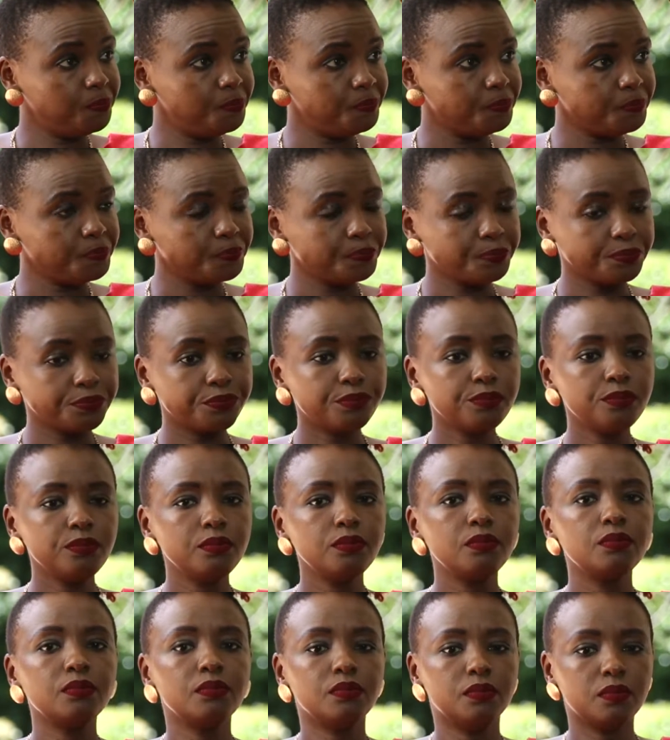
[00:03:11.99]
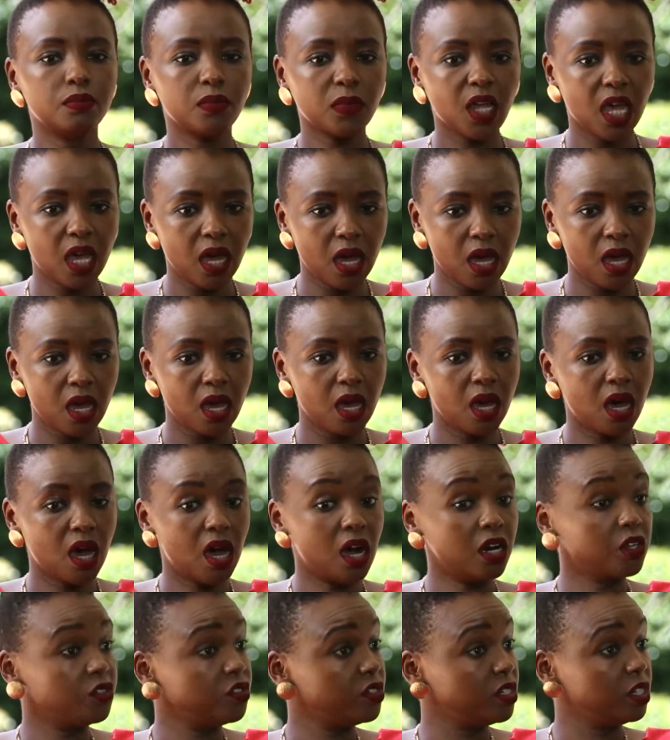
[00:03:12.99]
Mm. How was the turnout the first time? Uh,
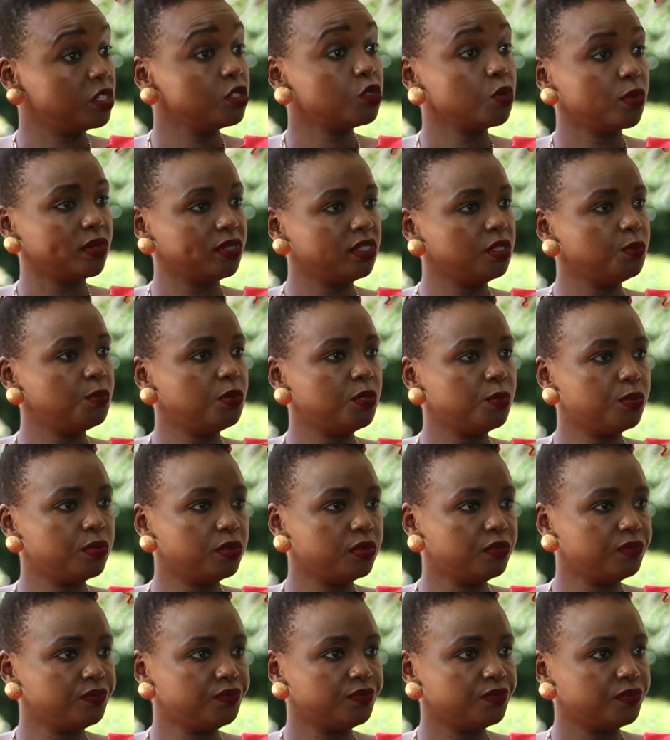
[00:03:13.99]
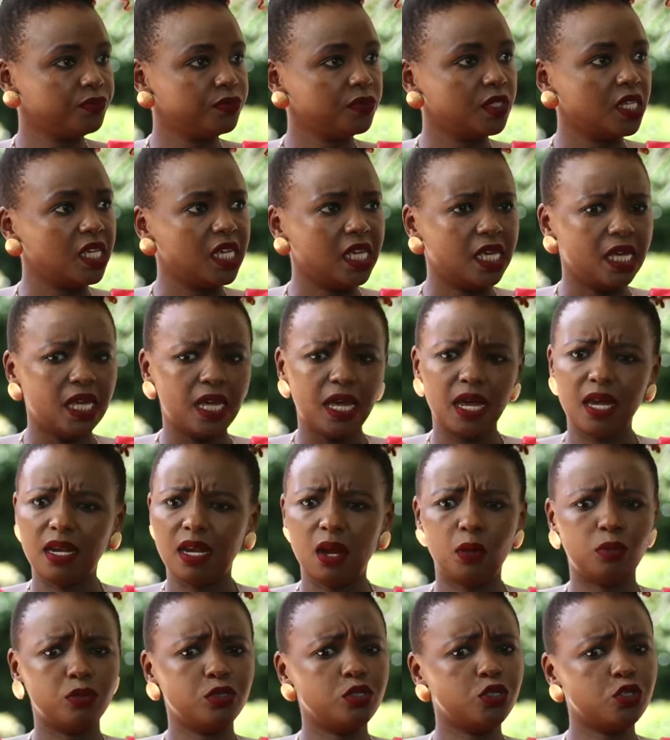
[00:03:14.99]
120 people. No, And I
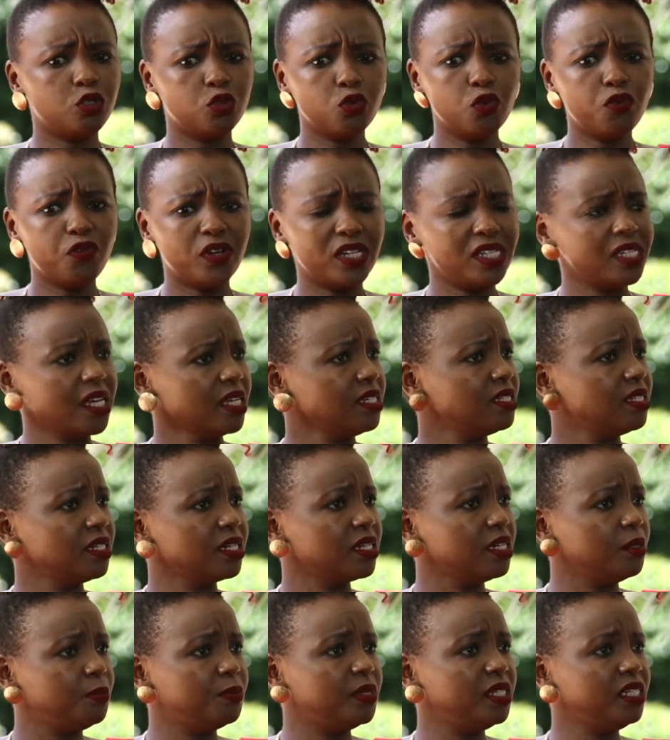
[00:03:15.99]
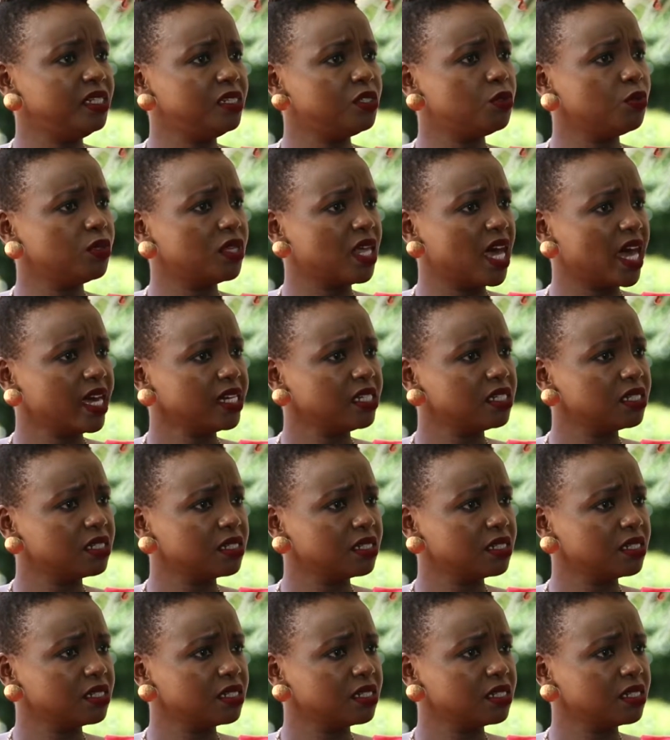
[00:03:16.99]
was so fantastically pleased with that.